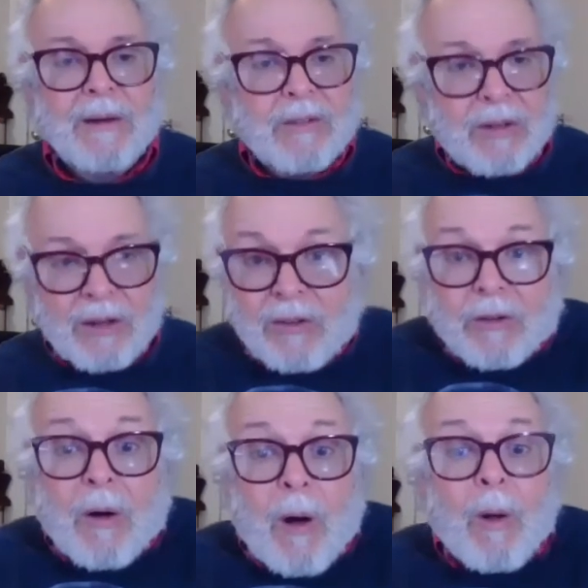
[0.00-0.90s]

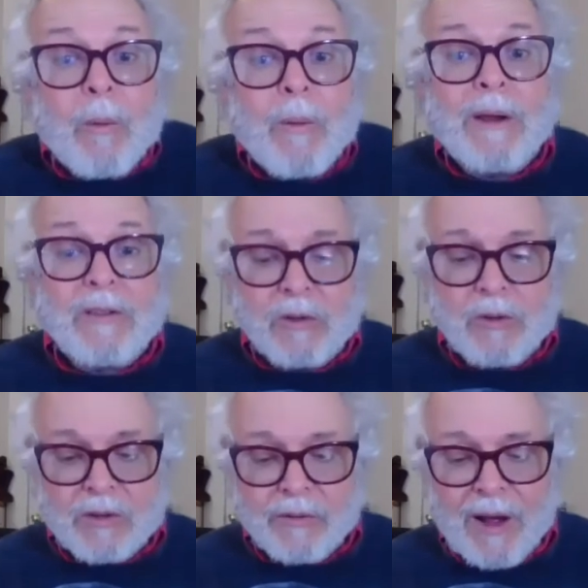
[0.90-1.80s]
Teacher, always, you
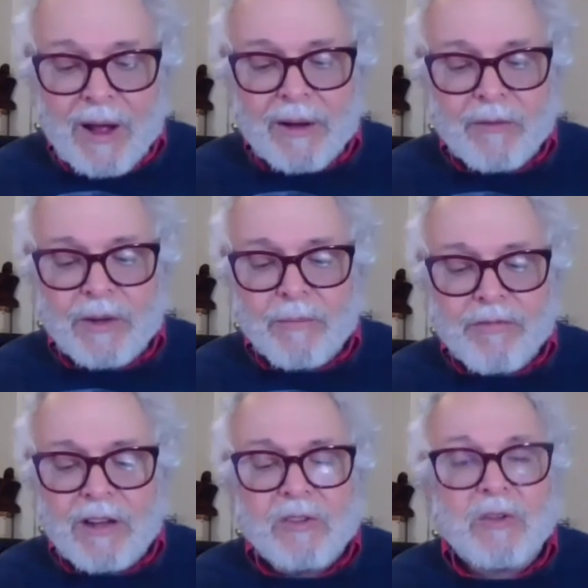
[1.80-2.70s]
survived,
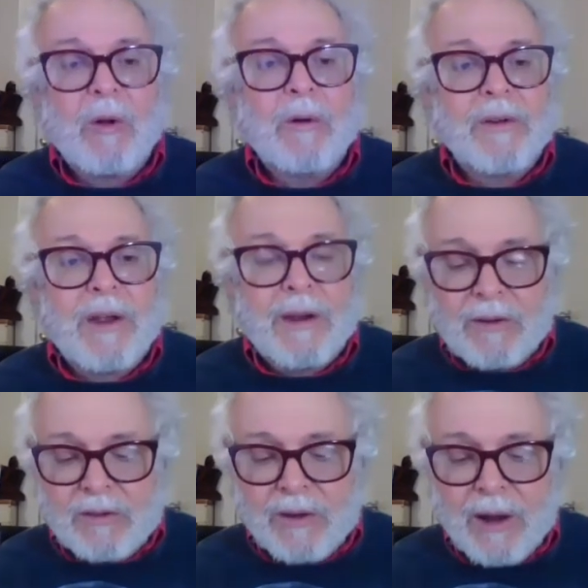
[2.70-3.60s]
embraced old
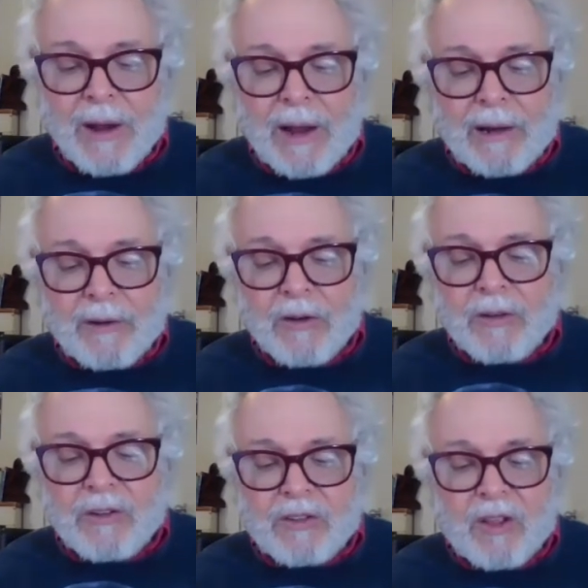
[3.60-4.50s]
age, and
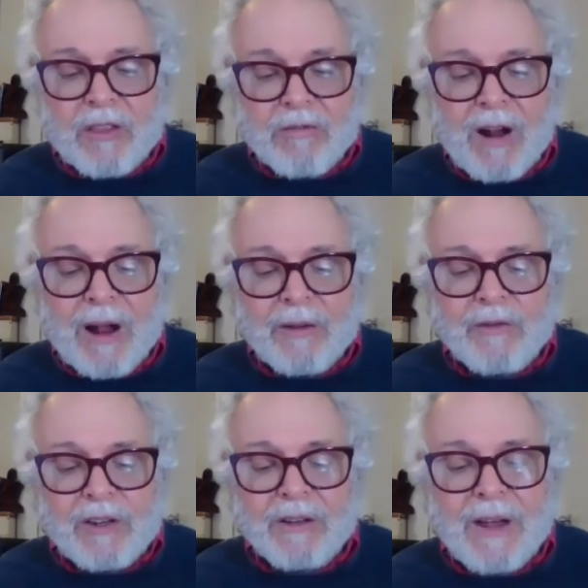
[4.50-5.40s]
learned to
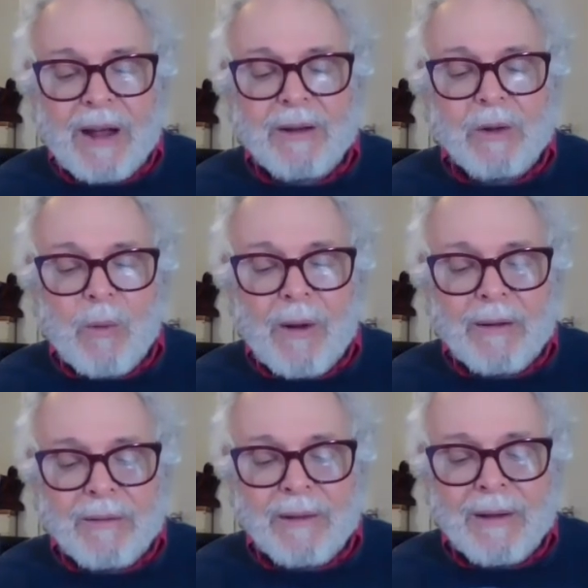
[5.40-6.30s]
thrive till 91.